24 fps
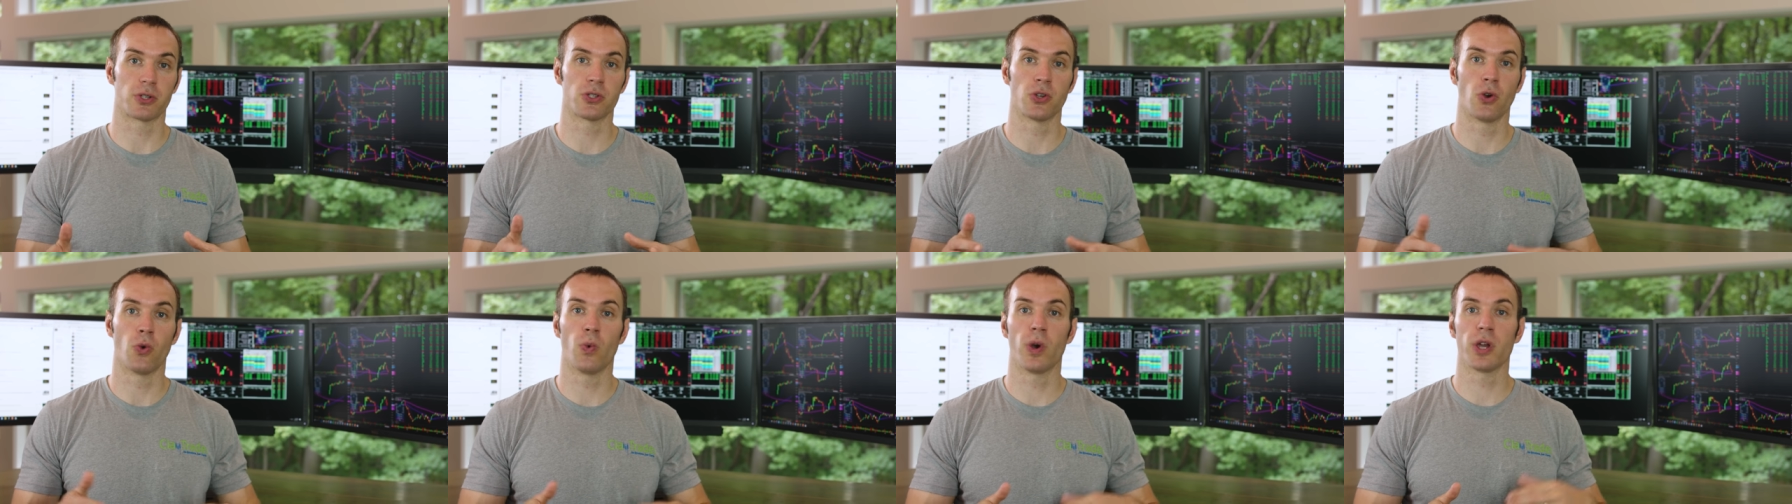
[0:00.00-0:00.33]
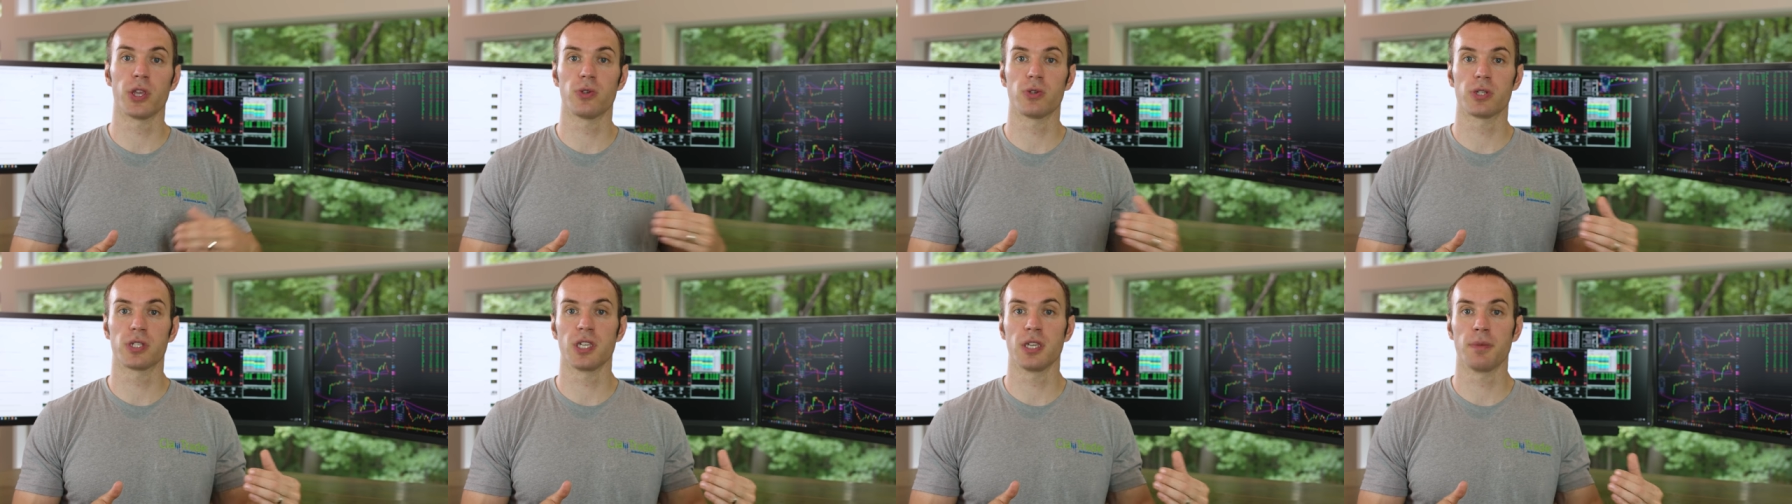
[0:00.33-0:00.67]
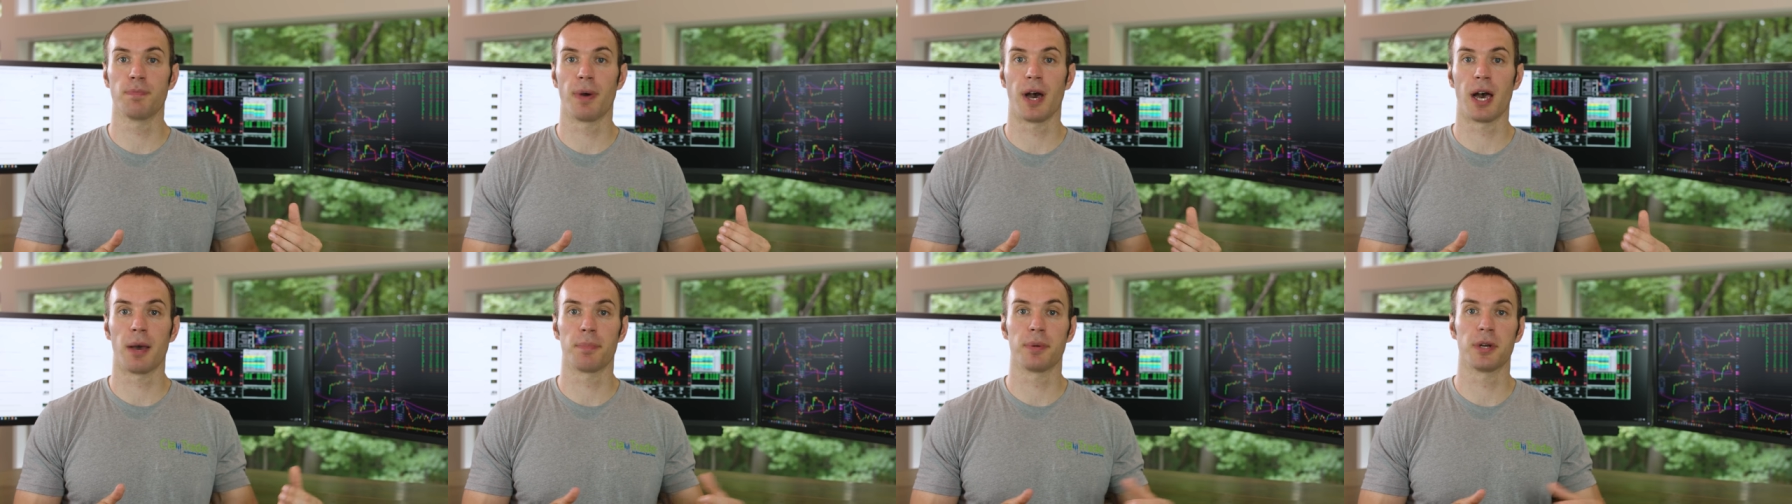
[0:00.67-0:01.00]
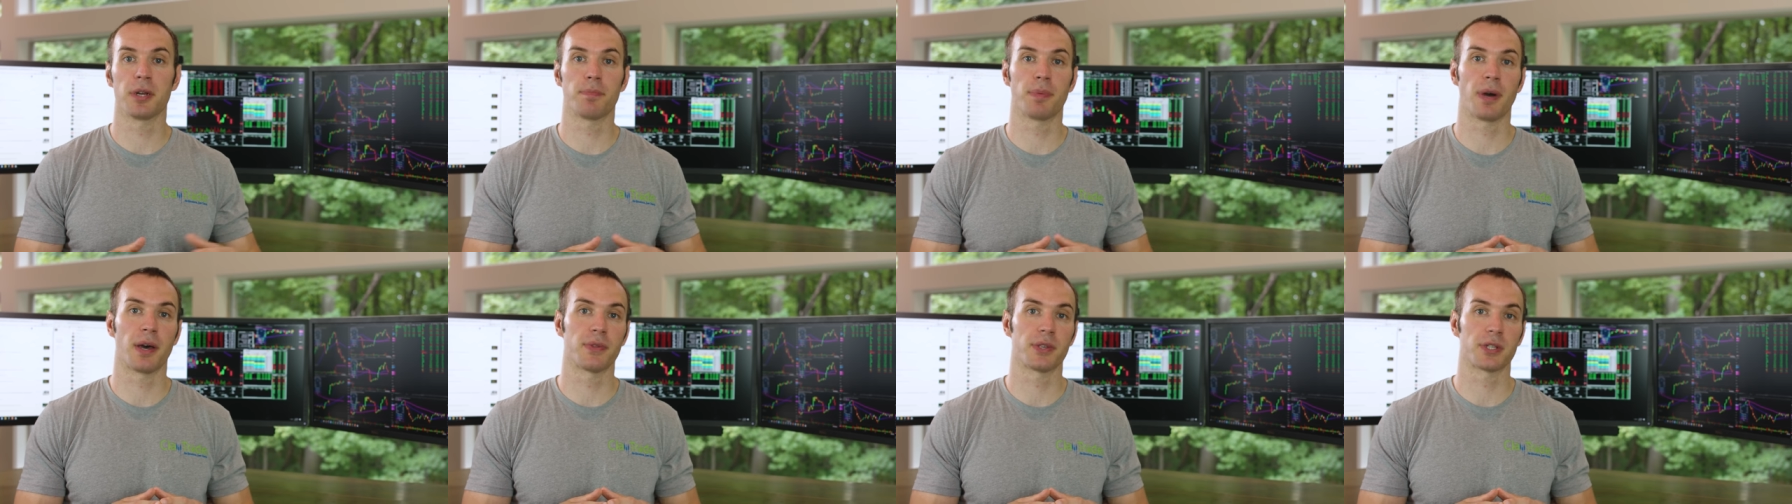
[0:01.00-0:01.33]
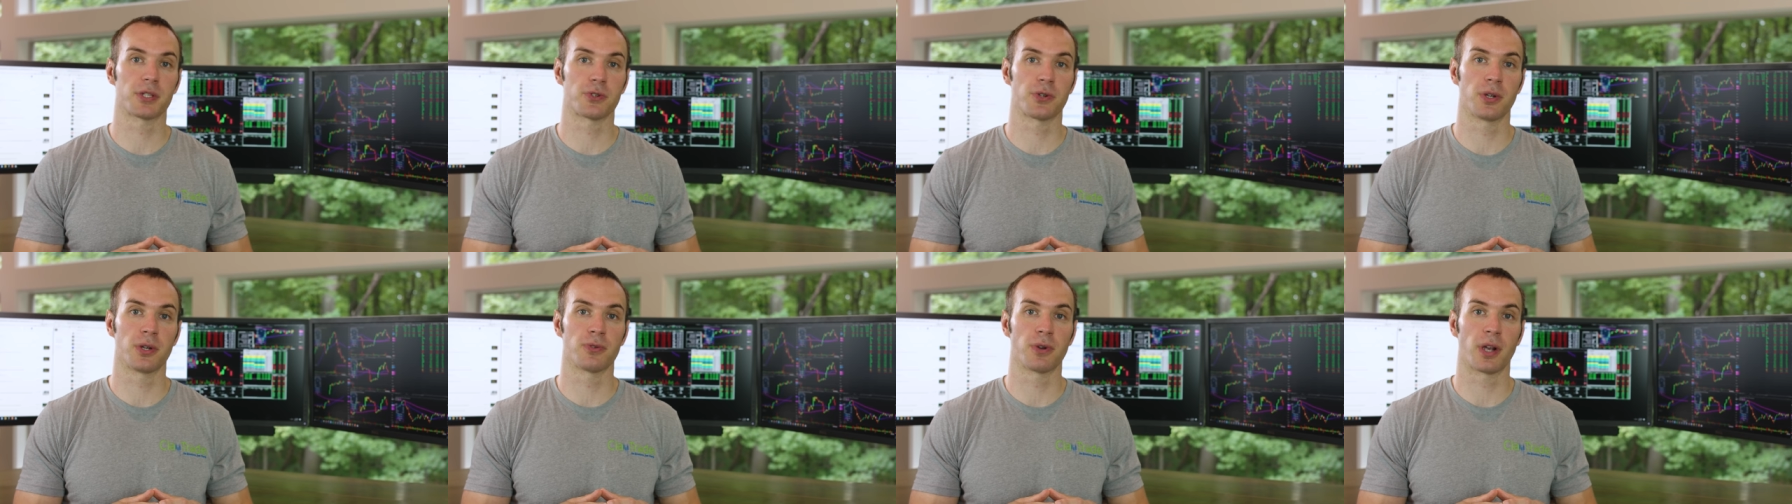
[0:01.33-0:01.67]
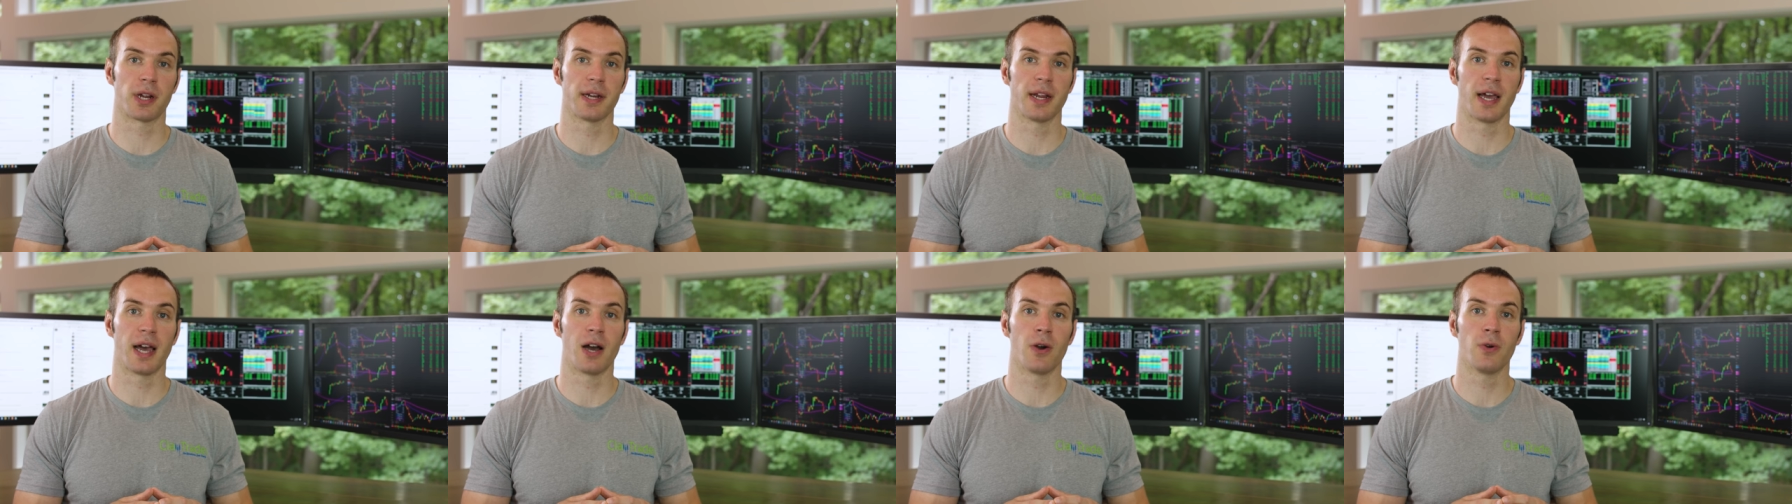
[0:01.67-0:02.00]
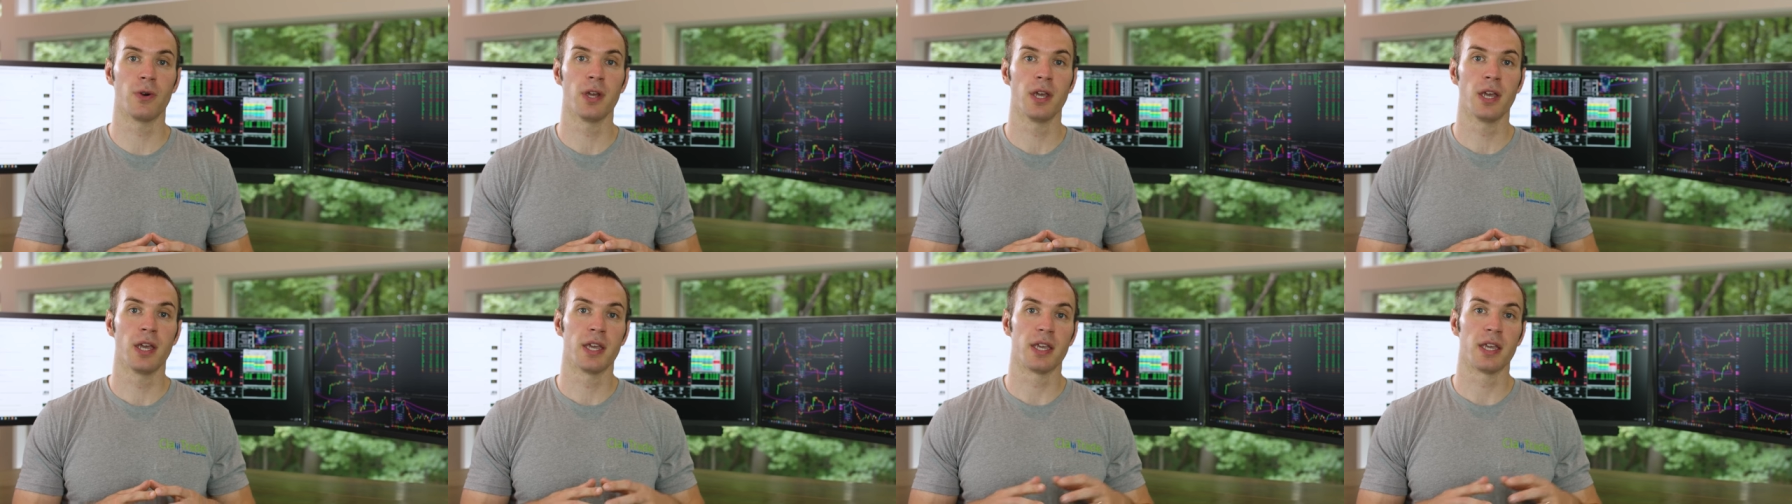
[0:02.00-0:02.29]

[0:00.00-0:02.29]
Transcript: So what you see popping up on the screen right now